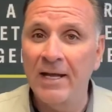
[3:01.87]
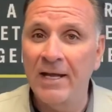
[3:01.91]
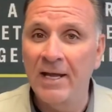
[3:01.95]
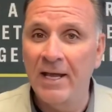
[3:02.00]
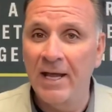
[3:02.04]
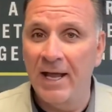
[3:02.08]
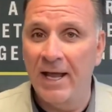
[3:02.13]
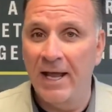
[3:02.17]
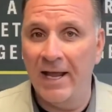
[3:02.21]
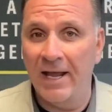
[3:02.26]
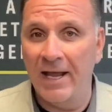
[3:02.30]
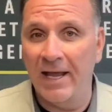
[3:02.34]

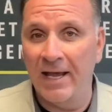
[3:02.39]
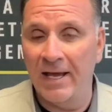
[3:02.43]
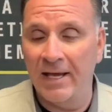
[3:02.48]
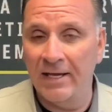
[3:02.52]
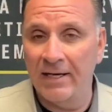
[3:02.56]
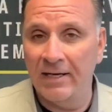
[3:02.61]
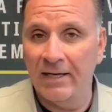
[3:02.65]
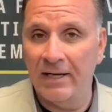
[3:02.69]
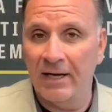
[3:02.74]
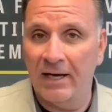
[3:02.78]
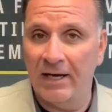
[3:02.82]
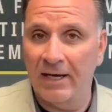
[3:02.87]
And
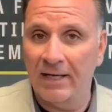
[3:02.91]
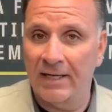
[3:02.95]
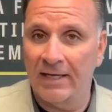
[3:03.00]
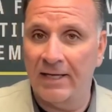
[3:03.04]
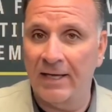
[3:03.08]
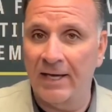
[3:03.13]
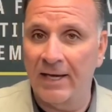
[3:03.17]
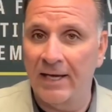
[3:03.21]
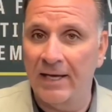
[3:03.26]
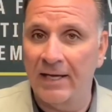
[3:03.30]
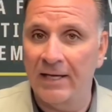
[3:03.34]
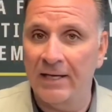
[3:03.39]

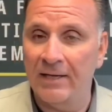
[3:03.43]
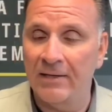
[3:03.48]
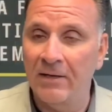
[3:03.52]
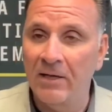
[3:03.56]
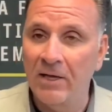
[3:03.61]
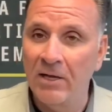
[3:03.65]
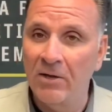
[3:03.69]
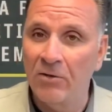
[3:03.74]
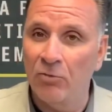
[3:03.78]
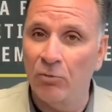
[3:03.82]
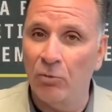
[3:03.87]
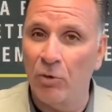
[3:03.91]
again,
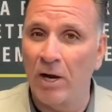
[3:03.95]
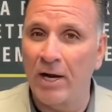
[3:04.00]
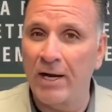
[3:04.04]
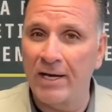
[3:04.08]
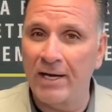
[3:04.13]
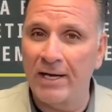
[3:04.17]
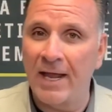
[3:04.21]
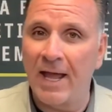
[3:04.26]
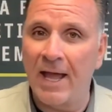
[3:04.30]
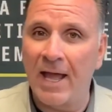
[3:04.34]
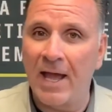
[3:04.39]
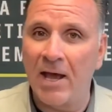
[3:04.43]
right
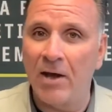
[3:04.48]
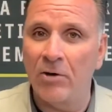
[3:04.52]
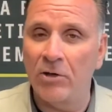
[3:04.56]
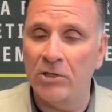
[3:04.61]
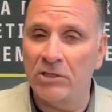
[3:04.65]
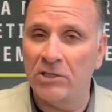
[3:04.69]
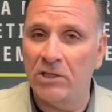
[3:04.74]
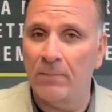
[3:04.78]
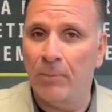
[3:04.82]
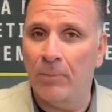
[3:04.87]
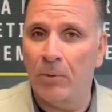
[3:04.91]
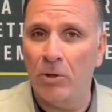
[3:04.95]
now, it's
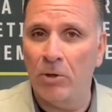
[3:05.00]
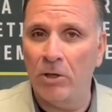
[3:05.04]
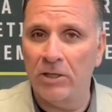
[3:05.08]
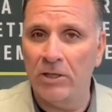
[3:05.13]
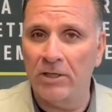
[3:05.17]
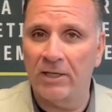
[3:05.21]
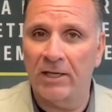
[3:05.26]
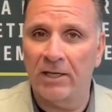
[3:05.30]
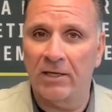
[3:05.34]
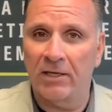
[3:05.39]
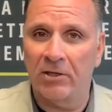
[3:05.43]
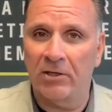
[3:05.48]
important to
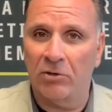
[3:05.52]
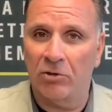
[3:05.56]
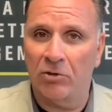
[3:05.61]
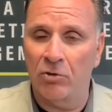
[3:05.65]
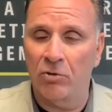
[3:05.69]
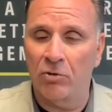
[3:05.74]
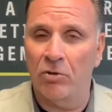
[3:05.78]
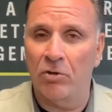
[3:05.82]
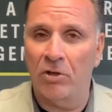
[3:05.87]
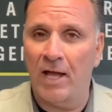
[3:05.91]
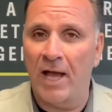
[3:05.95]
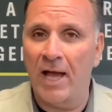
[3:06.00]
get your
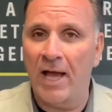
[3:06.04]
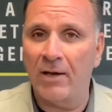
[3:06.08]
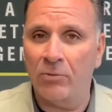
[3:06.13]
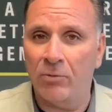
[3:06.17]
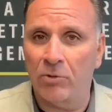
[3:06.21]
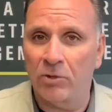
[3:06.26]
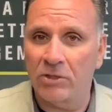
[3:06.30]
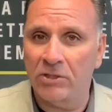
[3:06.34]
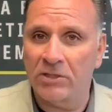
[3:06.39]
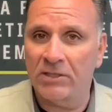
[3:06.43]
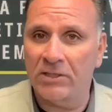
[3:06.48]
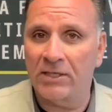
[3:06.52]
Google
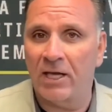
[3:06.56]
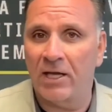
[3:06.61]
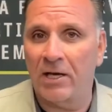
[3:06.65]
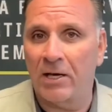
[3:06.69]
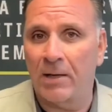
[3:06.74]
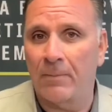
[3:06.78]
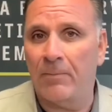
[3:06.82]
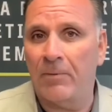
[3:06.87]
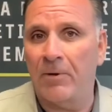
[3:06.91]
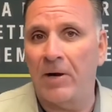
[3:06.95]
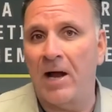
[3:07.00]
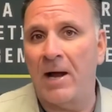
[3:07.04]
Adwords set
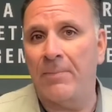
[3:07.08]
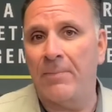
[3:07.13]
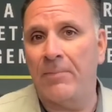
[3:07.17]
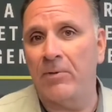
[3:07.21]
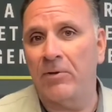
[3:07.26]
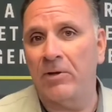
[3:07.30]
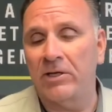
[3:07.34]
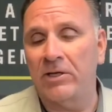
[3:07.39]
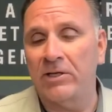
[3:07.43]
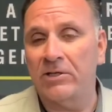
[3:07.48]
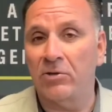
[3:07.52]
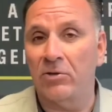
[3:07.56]
up
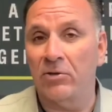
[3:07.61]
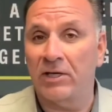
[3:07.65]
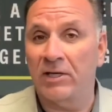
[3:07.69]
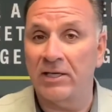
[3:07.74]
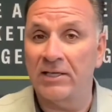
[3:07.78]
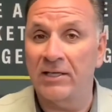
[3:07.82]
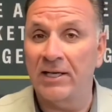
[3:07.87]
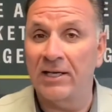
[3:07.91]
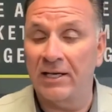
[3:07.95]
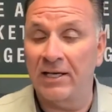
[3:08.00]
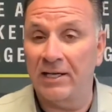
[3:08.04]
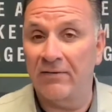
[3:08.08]
properly so it can
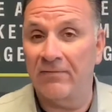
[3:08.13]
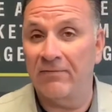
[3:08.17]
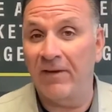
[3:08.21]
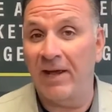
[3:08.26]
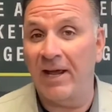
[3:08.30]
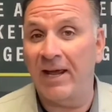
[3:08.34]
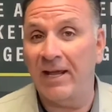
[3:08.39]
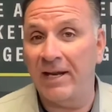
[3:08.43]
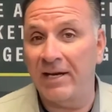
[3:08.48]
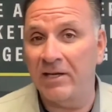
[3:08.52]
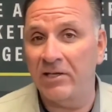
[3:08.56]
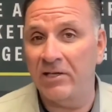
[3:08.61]
take
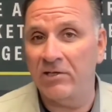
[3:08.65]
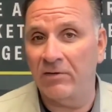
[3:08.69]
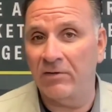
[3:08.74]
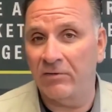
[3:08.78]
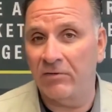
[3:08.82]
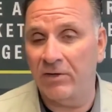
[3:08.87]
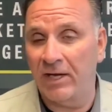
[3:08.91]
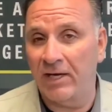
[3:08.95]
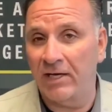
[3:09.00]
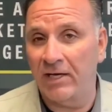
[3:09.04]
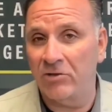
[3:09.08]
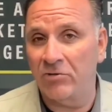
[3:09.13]
advantage of
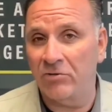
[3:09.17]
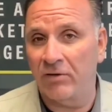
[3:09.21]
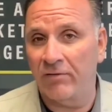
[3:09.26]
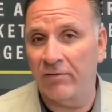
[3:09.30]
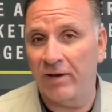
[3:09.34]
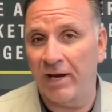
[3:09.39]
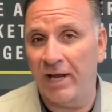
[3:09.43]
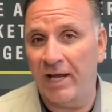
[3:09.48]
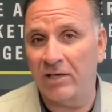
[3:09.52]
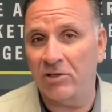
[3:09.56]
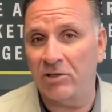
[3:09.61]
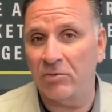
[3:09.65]
data-driven
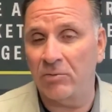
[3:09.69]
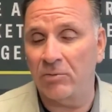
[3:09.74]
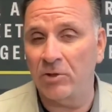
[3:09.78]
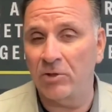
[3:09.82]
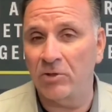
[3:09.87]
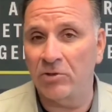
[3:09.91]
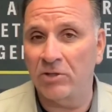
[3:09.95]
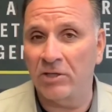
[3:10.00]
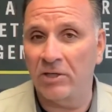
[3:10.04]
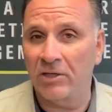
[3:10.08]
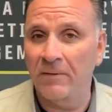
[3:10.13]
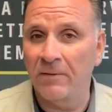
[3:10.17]

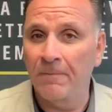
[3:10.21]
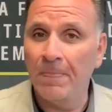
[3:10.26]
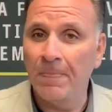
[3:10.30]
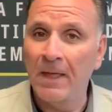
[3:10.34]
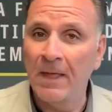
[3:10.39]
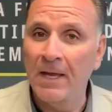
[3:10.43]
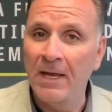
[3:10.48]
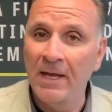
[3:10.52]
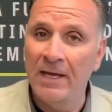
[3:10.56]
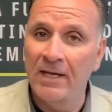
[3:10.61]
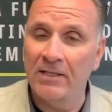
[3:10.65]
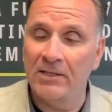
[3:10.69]
attribution.
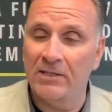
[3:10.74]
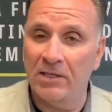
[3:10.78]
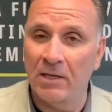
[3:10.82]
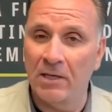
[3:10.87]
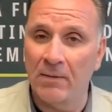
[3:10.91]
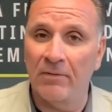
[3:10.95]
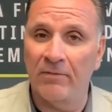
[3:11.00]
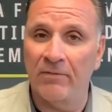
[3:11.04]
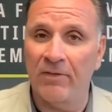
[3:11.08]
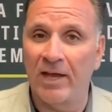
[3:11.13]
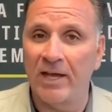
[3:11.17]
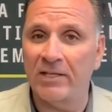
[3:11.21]
And some
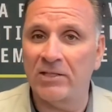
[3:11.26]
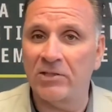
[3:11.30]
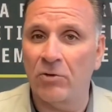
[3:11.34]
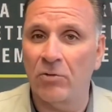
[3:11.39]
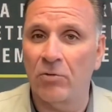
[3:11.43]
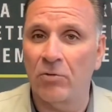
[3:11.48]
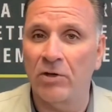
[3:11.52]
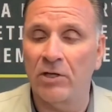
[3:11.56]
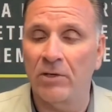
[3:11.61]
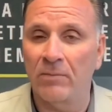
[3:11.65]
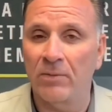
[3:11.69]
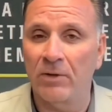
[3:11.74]
of that's
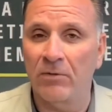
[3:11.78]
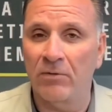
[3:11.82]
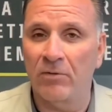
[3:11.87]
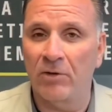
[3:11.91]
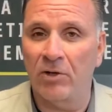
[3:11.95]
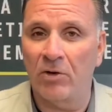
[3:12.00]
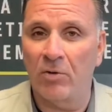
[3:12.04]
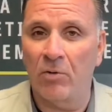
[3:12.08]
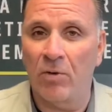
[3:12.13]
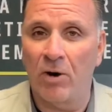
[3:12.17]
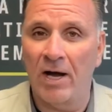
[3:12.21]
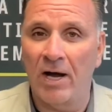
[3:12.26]
going to be
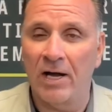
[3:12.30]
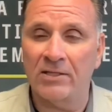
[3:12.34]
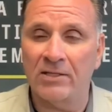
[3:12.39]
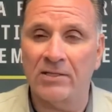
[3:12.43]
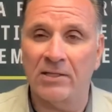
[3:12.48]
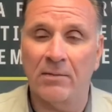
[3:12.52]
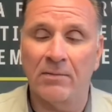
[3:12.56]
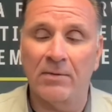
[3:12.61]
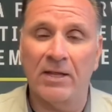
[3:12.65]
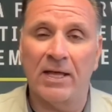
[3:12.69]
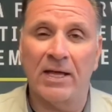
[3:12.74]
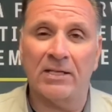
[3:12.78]
required.
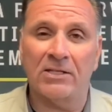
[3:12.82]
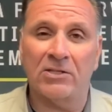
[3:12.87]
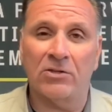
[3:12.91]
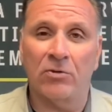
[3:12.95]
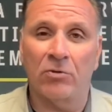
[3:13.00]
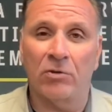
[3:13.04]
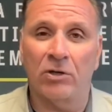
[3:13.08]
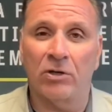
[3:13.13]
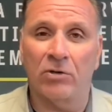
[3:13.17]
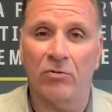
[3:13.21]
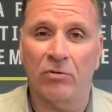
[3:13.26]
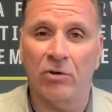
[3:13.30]
Some of that's
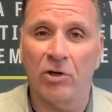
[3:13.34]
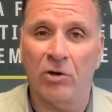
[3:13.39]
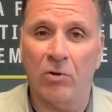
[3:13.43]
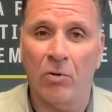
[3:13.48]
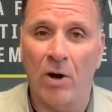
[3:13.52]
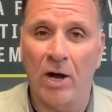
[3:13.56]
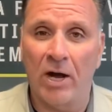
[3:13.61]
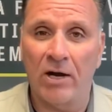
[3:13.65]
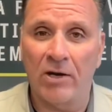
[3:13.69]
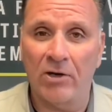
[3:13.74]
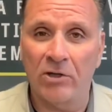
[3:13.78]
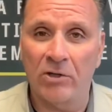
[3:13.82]
going to
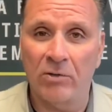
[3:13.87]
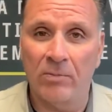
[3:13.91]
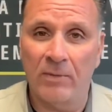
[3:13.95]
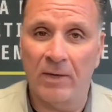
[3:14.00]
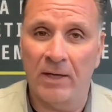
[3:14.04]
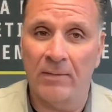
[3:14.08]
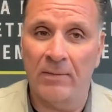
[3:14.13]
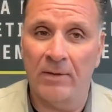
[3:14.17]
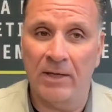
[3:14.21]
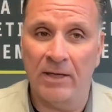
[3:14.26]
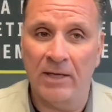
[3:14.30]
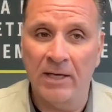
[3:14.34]
require you
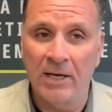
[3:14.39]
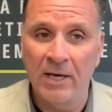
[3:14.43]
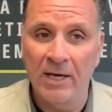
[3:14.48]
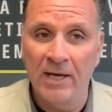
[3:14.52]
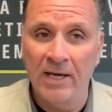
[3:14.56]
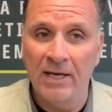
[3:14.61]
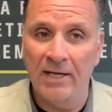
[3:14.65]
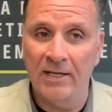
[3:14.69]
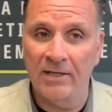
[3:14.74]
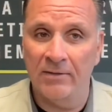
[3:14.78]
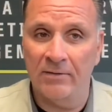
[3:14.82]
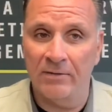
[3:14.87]
maybe
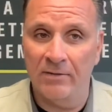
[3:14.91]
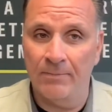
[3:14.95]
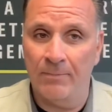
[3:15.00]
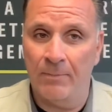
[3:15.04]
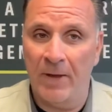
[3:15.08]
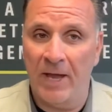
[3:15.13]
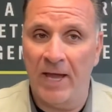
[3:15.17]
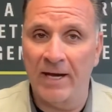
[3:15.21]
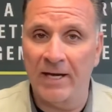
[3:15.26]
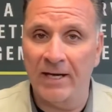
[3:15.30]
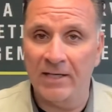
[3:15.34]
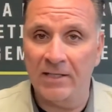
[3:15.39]

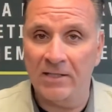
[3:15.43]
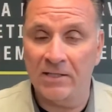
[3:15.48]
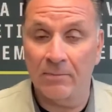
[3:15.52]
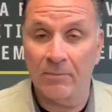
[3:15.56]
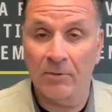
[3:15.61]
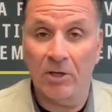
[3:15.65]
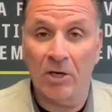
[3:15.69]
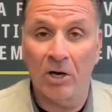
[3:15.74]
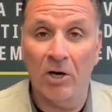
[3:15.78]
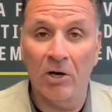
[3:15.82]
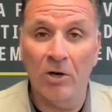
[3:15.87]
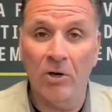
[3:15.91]
embedding some
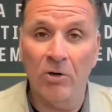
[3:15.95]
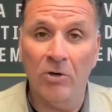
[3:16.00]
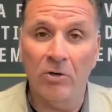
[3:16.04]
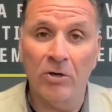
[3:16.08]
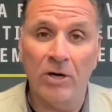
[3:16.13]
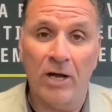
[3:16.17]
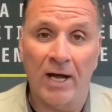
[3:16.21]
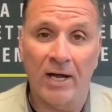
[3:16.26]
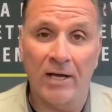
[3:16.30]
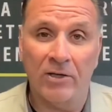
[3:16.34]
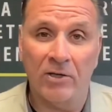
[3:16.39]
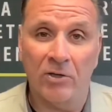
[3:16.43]
code
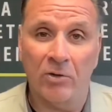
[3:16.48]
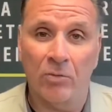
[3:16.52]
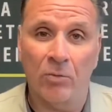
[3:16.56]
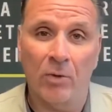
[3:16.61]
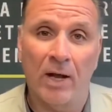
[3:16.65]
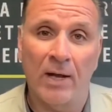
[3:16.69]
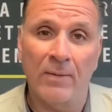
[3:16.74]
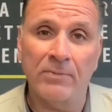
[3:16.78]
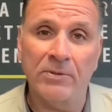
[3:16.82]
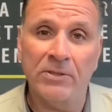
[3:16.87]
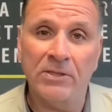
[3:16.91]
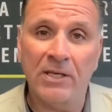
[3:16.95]
on your
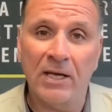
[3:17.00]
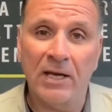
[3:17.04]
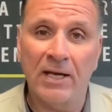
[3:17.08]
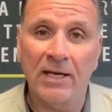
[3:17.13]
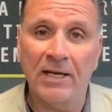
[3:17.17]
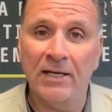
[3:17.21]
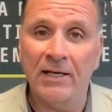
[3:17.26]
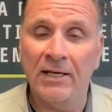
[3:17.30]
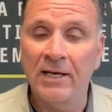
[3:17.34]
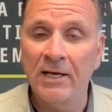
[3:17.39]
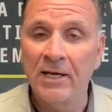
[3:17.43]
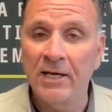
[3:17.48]

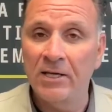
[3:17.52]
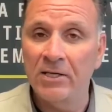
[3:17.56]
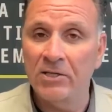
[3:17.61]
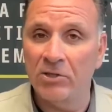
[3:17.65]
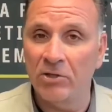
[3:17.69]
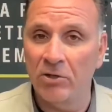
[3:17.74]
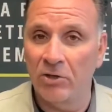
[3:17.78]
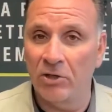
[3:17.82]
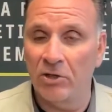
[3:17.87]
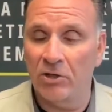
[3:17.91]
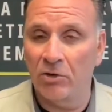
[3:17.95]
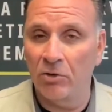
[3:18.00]
website so
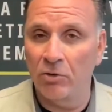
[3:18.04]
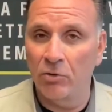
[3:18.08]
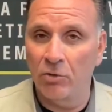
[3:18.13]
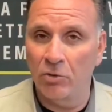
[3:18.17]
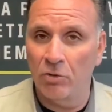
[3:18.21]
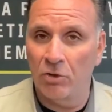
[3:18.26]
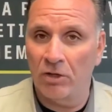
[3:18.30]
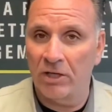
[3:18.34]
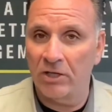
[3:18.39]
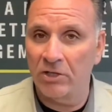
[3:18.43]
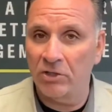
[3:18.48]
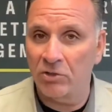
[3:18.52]
that Google
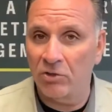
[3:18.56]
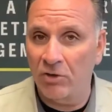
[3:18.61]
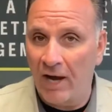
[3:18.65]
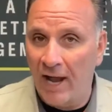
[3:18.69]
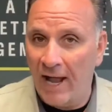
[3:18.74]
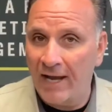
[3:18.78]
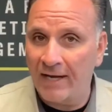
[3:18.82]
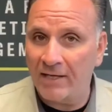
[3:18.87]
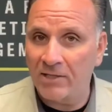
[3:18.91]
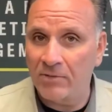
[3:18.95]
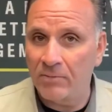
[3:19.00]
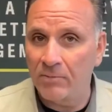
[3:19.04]
can
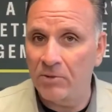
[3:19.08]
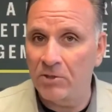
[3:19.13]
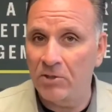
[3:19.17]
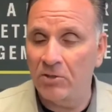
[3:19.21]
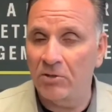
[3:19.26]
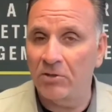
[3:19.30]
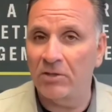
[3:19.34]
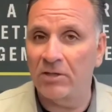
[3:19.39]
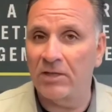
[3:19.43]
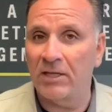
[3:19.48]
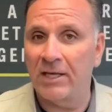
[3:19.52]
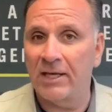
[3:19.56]
track some
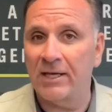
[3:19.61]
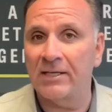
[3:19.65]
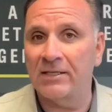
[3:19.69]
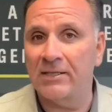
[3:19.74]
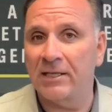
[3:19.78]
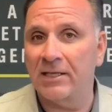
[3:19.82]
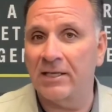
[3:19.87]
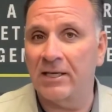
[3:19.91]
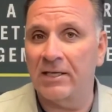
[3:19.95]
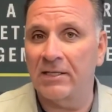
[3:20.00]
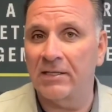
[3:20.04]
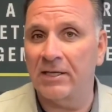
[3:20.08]
certain things and
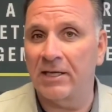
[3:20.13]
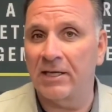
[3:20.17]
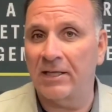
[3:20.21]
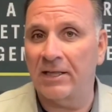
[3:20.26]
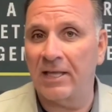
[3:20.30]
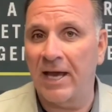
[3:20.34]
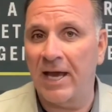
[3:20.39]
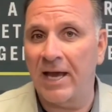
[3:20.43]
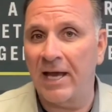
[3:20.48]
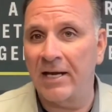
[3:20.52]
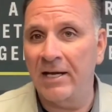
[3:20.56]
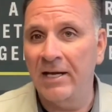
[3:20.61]
things like
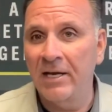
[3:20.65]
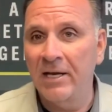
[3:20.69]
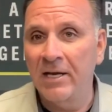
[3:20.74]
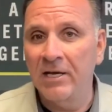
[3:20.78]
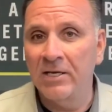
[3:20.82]
that.